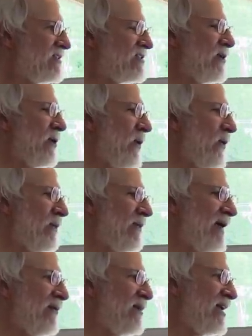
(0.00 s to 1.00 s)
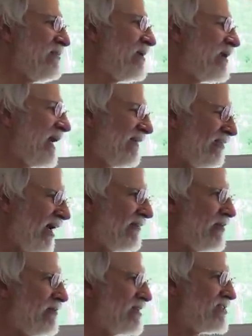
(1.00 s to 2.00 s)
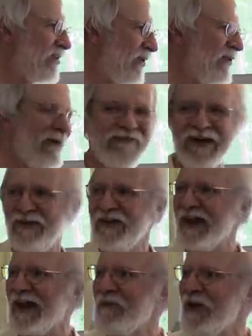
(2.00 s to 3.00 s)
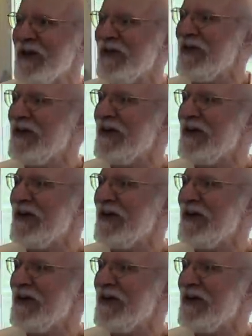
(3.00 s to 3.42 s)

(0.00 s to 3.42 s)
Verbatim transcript: So I don't get them in, but I love them, and so I finally got them in.